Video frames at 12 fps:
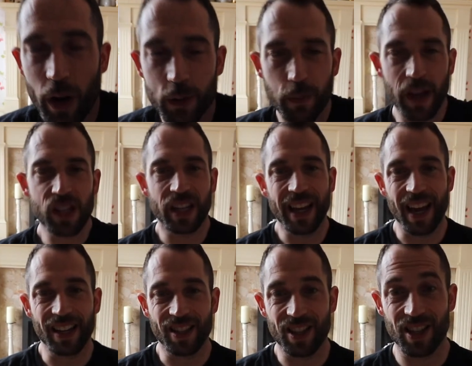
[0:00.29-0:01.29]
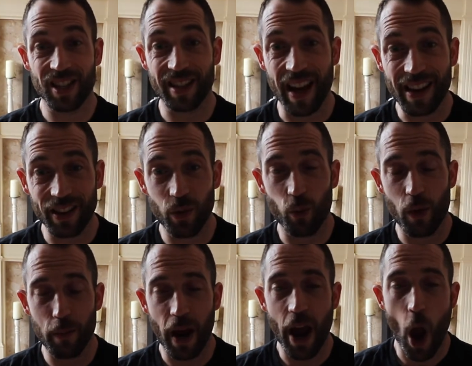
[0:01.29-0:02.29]
I was basically getting stagnant with
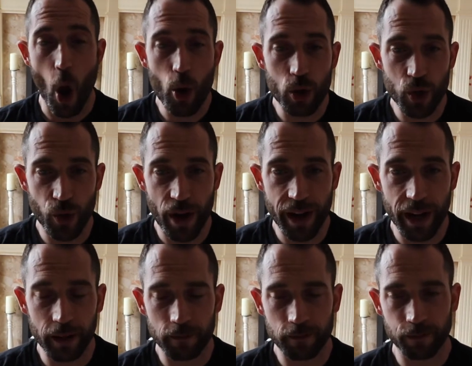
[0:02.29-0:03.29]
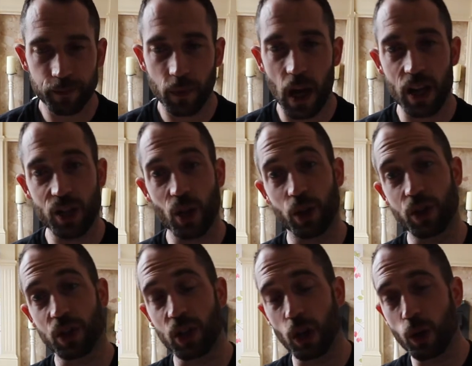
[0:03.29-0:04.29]
my own training, I
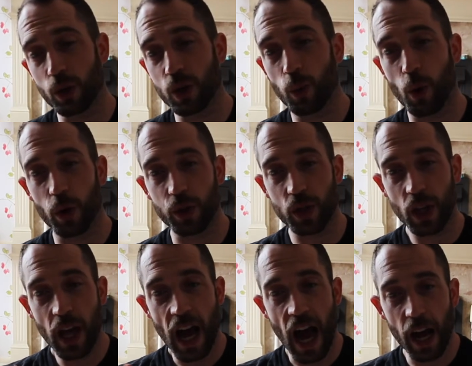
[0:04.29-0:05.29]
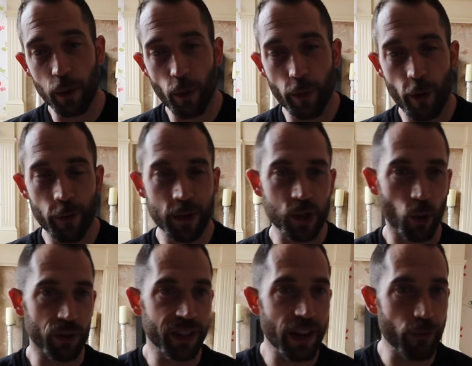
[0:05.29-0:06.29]
started to look towards animal movements or a
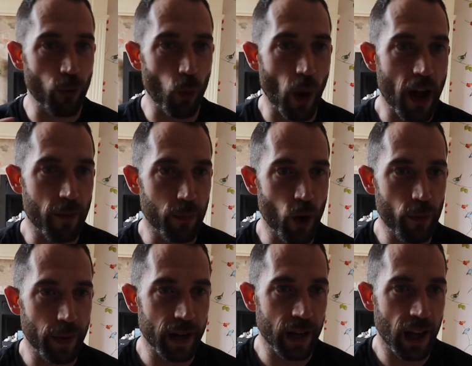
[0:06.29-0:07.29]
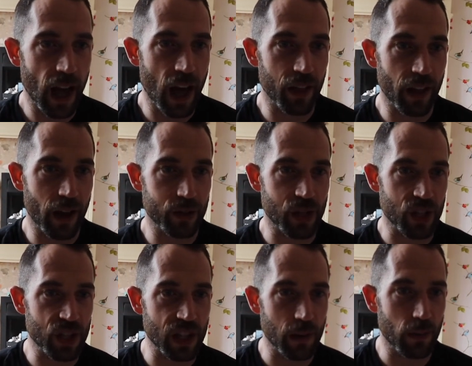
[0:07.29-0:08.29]
different way of moving, and that was a
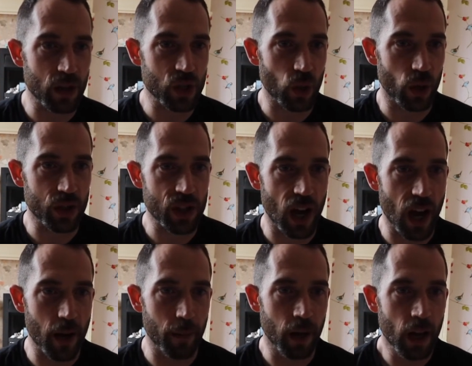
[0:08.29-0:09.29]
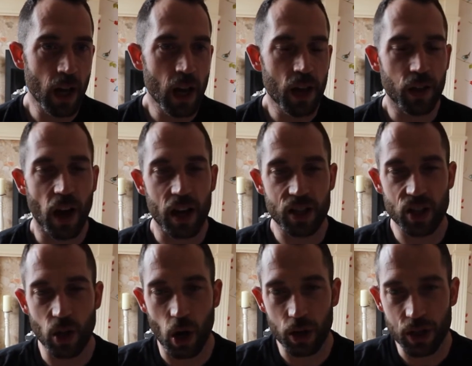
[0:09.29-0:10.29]
similar sort of time that I
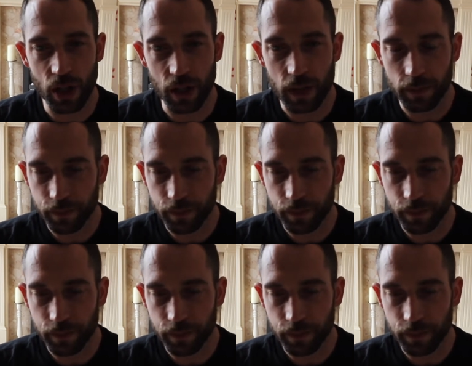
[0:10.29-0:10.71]
started